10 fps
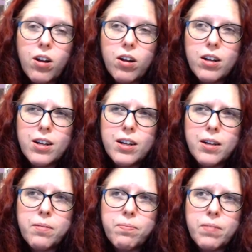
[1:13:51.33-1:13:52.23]

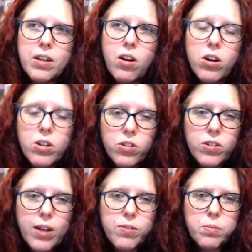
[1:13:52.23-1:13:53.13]
article
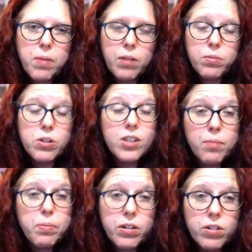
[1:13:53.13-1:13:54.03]
that was published in
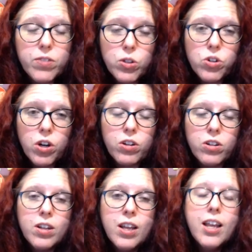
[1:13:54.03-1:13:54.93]
a peer-reviewed
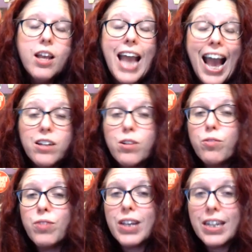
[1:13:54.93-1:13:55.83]
journal out of
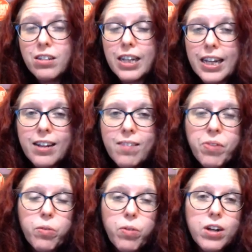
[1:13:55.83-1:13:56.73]
Italy,
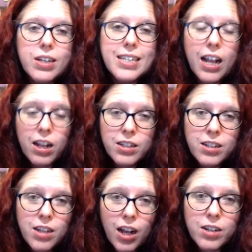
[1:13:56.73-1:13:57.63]
where
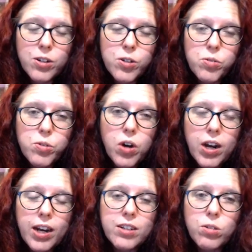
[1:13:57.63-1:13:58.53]
Italian doctors were
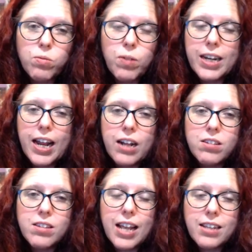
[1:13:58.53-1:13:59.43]
trying to rate how
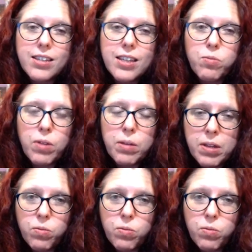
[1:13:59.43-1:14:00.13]
sexy women